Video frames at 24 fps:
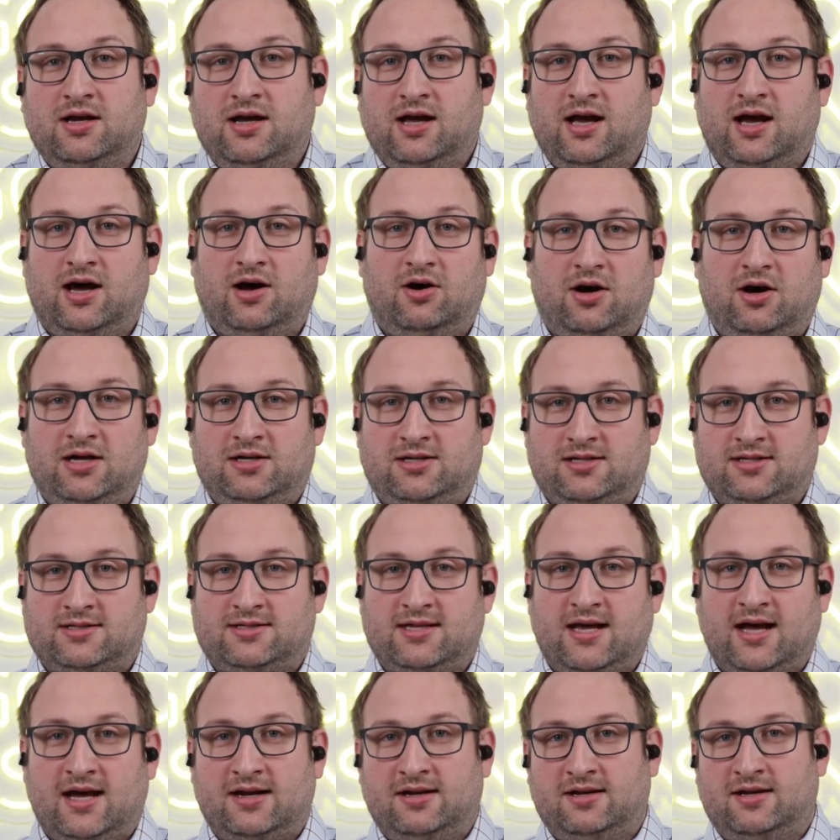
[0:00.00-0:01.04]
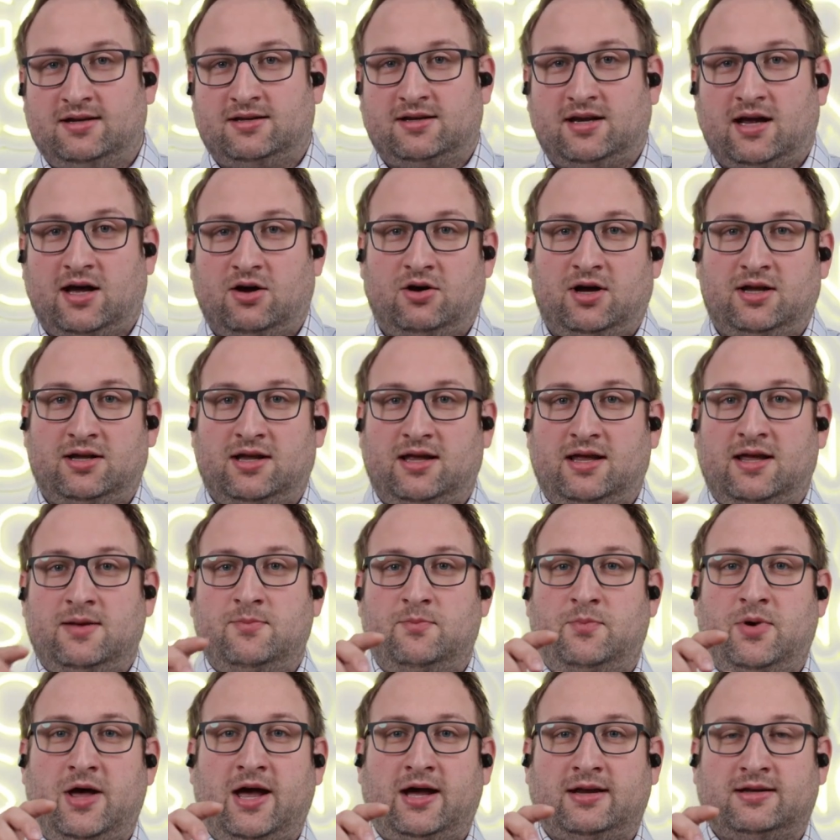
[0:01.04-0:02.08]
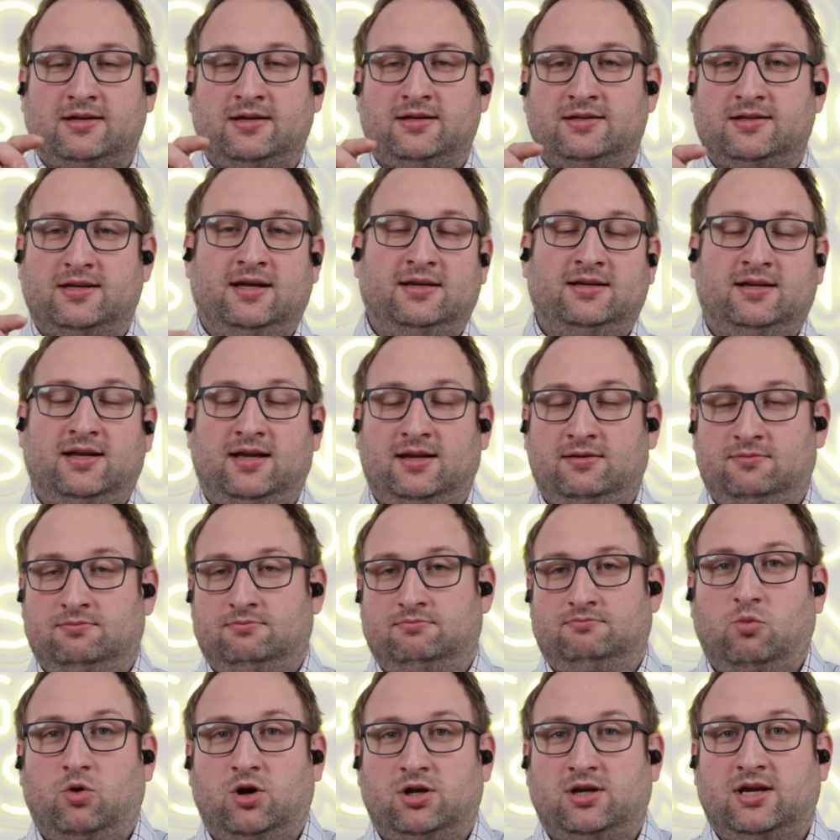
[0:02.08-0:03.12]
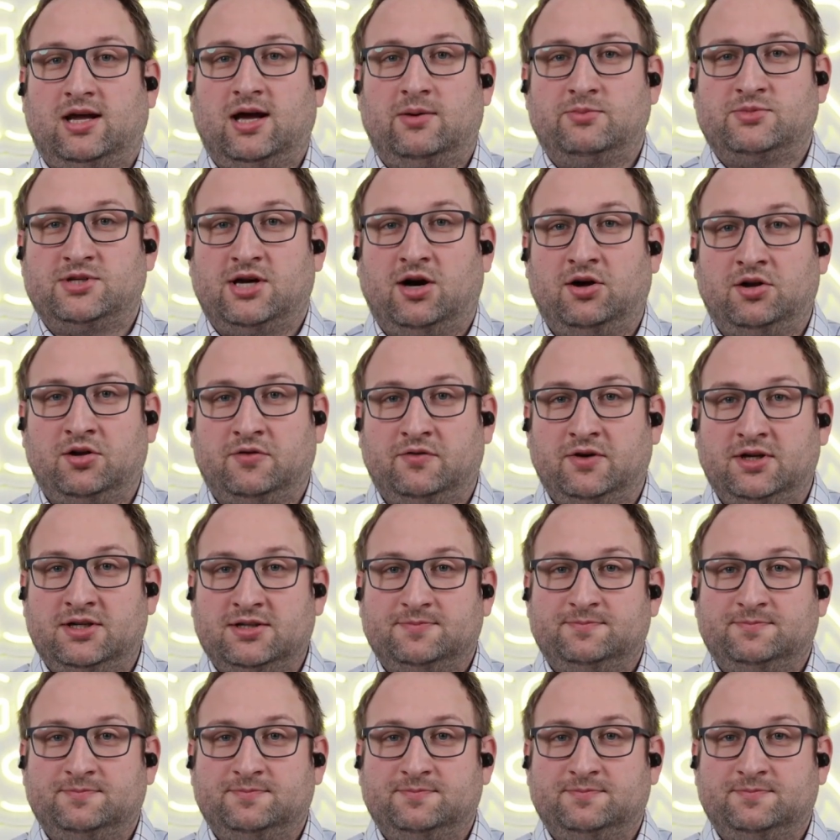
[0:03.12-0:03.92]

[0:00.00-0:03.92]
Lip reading: how I design it, how I impact it, and then what comes out of it.